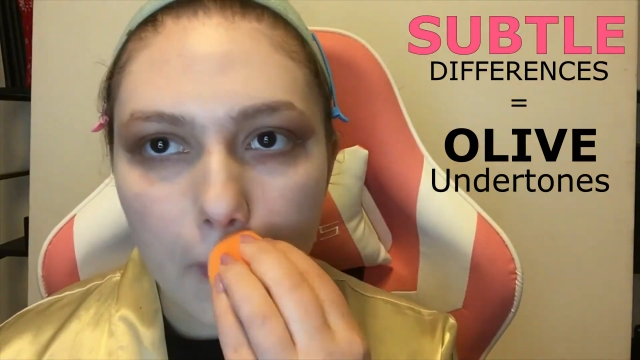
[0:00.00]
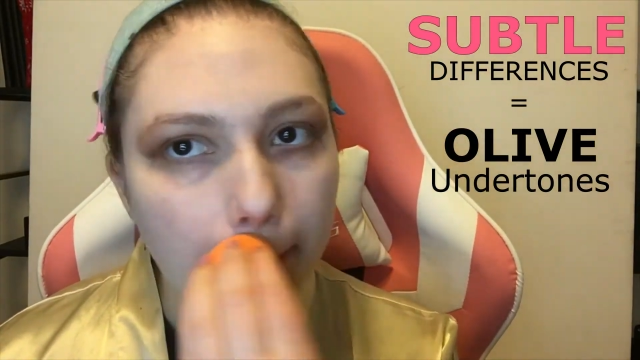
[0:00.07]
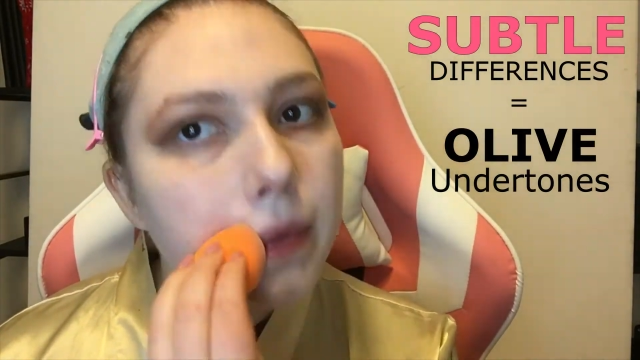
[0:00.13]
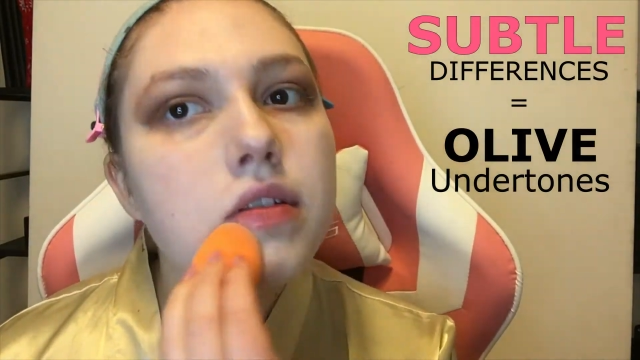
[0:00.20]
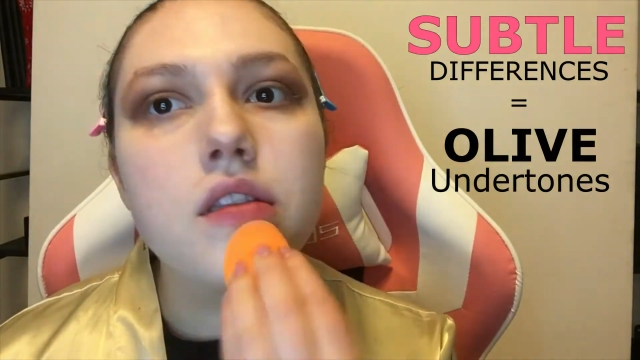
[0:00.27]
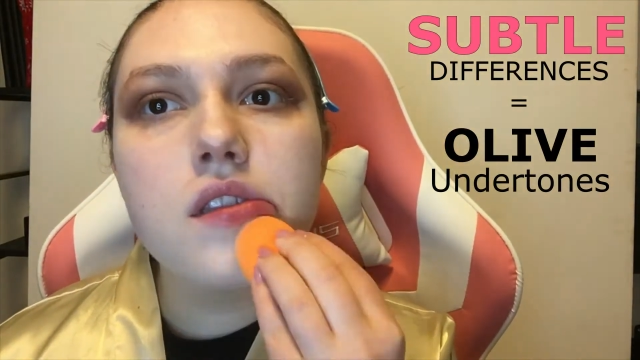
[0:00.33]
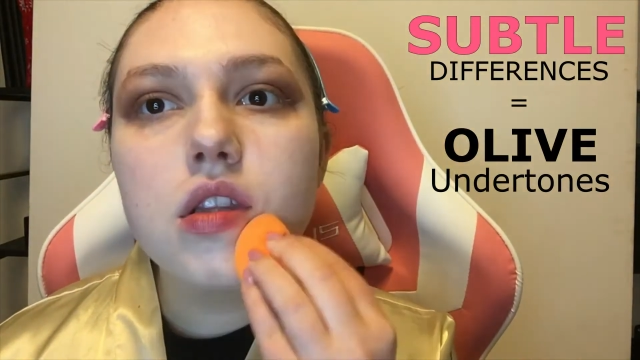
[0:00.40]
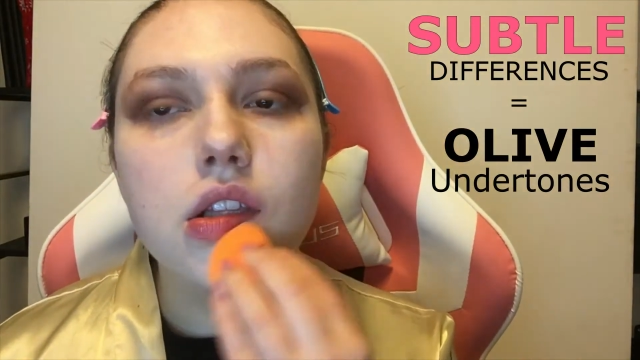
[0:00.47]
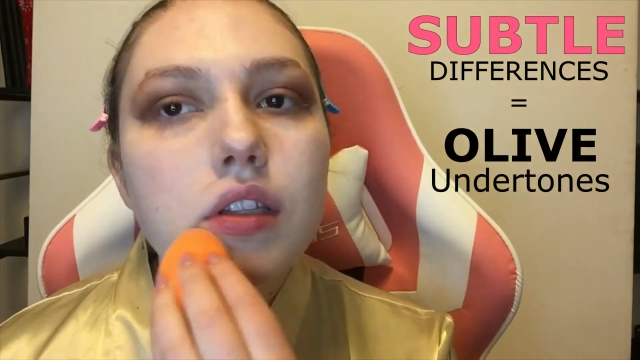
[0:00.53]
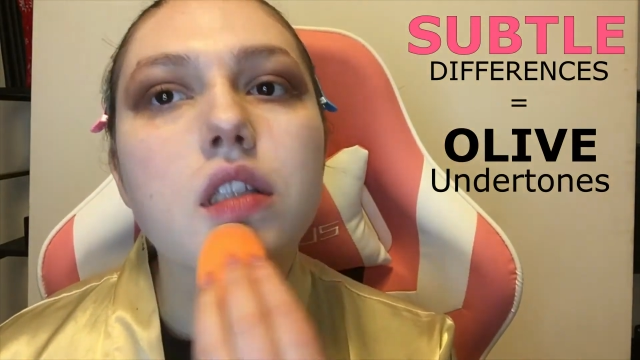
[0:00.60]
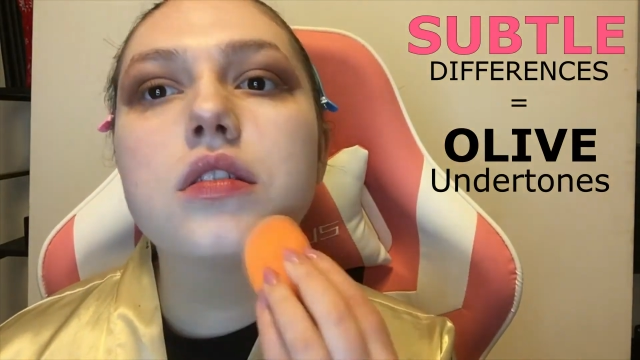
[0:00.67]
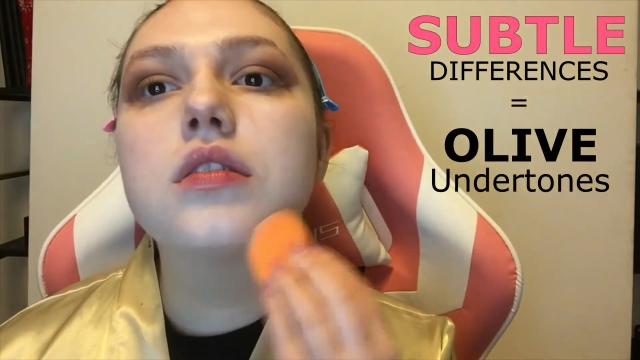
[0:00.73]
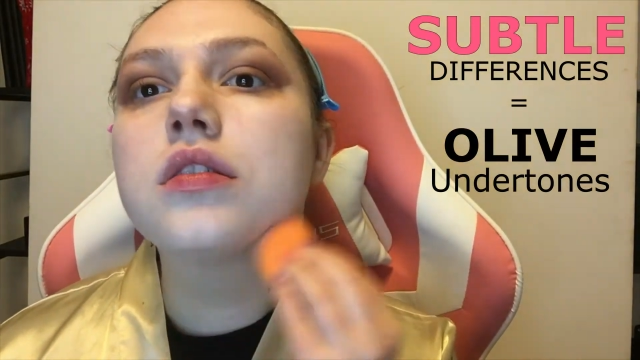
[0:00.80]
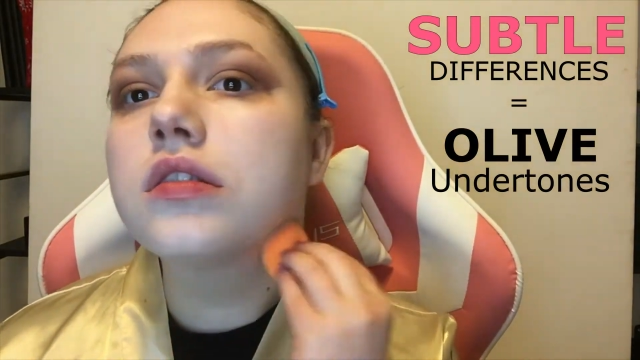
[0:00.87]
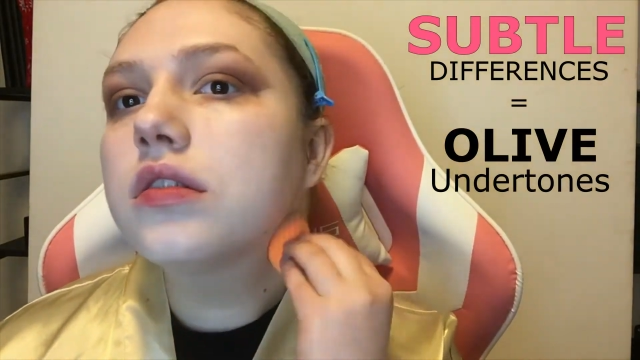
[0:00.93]
you
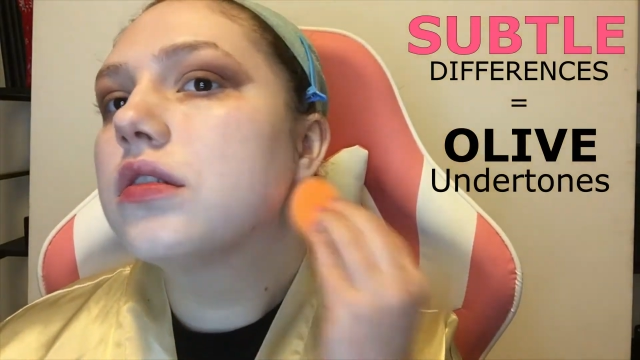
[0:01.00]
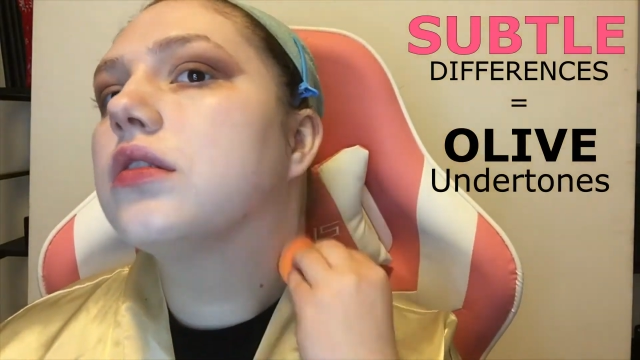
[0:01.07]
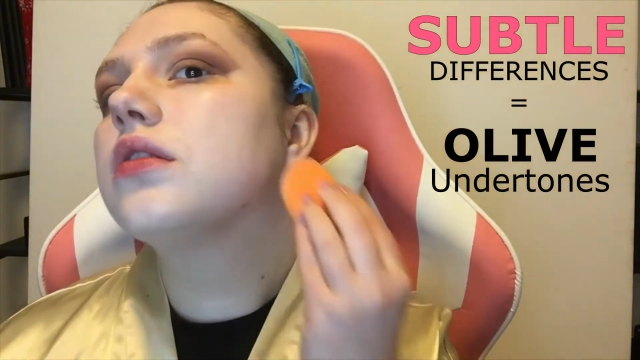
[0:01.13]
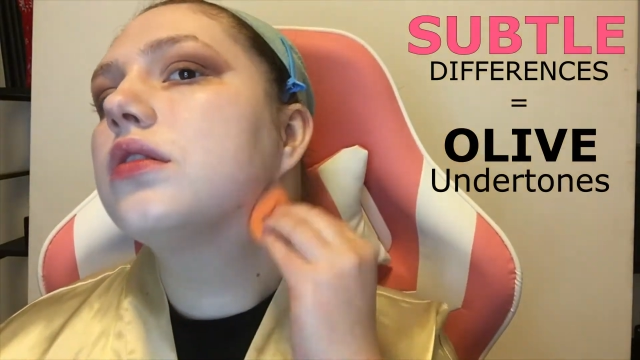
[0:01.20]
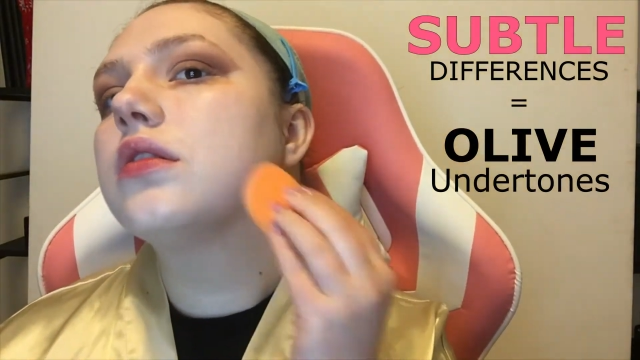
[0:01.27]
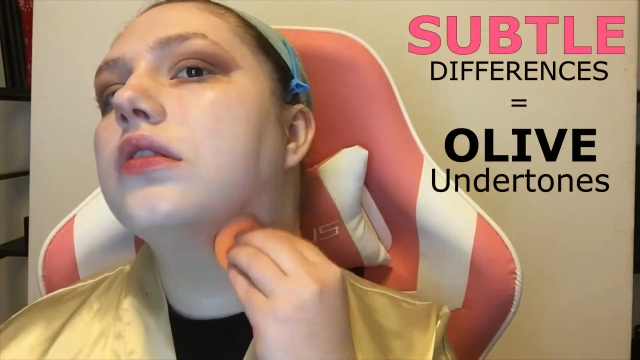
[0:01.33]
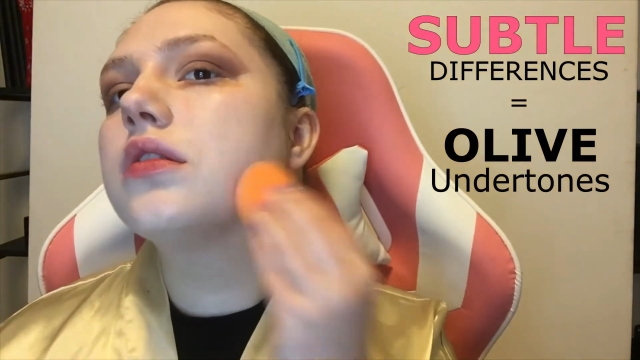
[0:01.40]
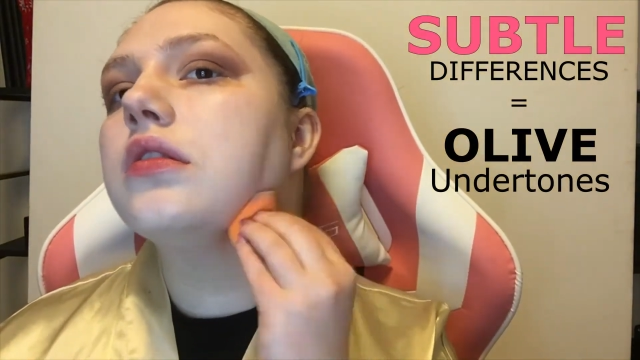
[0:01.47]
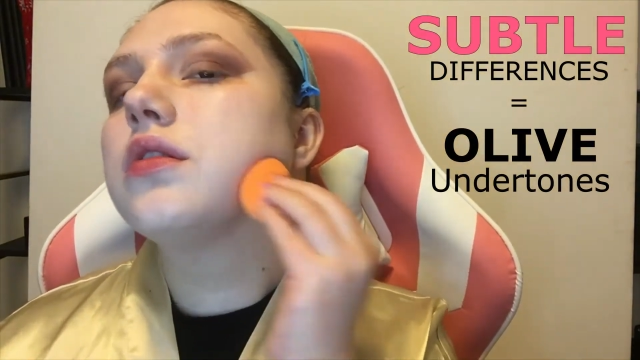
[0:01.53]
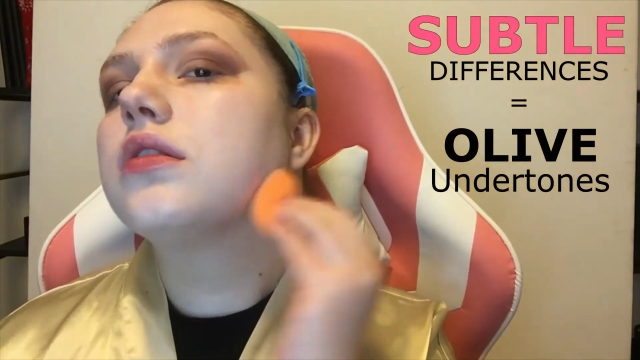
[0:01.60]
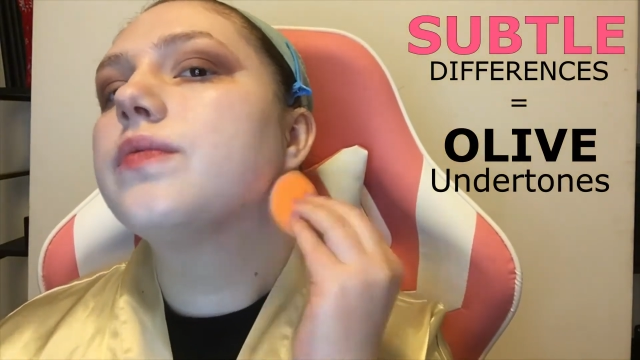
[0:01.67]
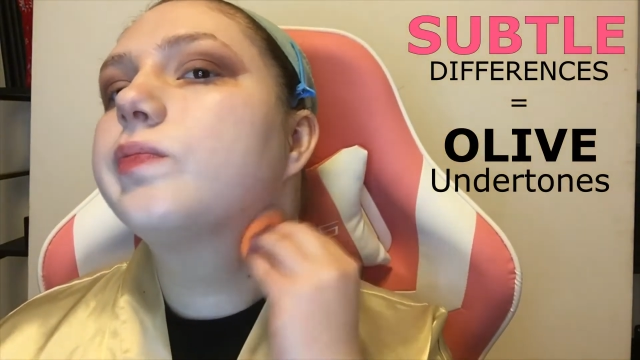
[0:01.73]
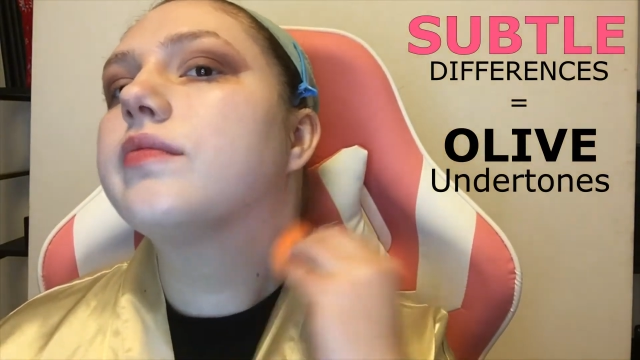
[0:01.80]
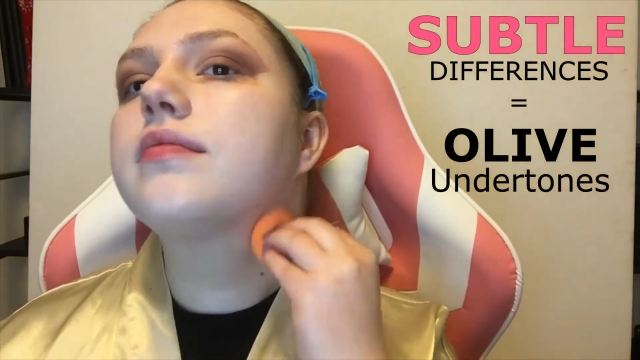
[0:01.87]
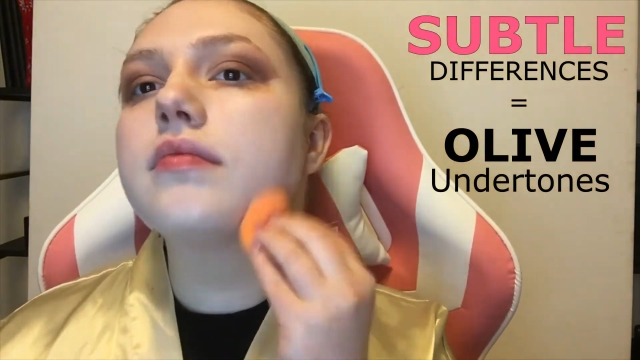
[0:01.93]
have olive
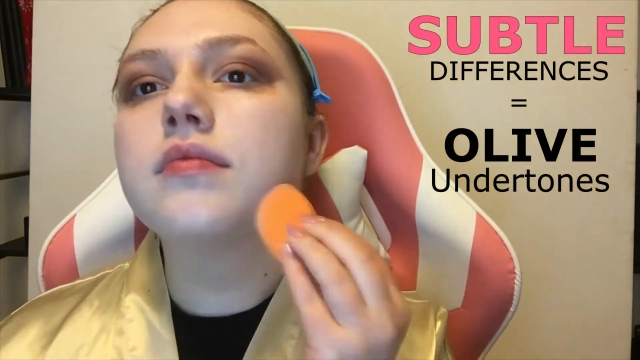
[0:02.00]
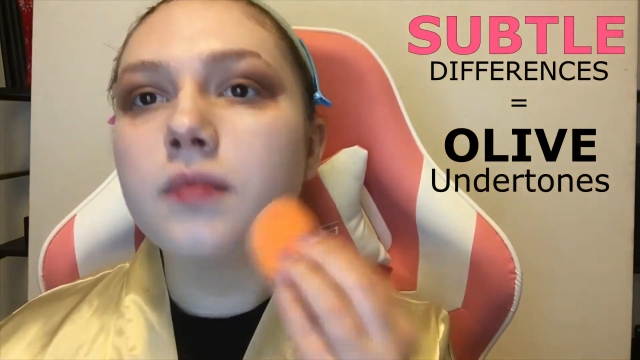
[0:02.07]
undertones.